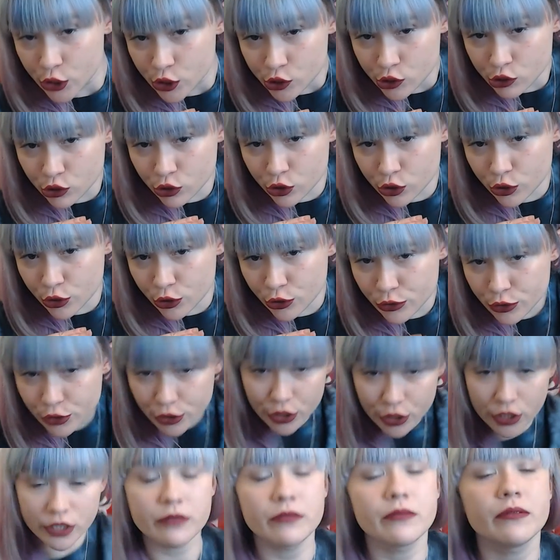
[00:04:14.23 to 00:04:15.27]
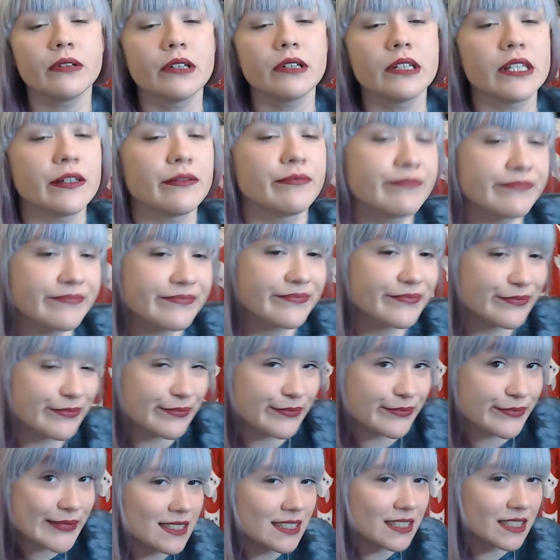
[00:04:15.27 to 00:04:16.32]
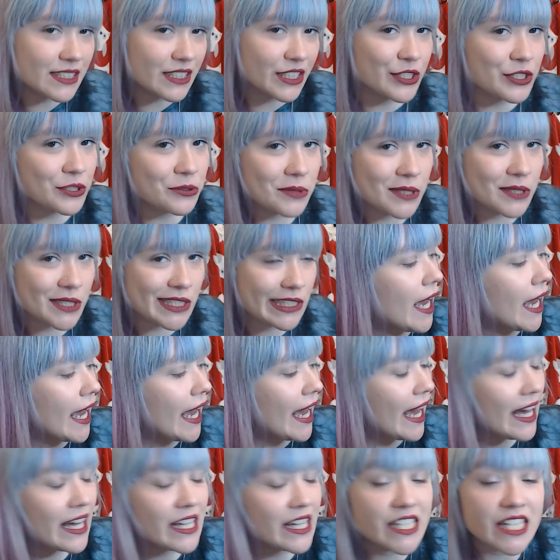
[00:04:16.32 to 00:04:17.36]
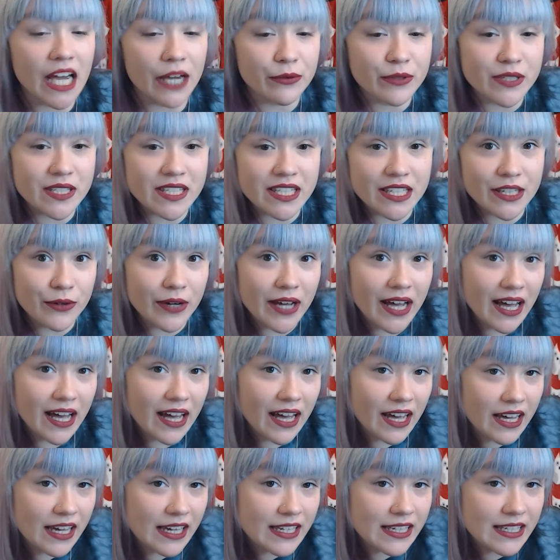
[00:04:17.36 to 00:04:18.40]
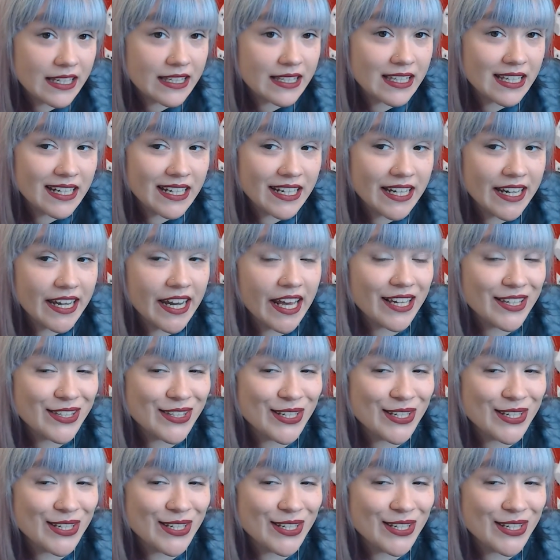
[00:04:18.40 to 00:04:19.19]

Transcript: skadoosh, you know, the usual stuff. And I will see you guys next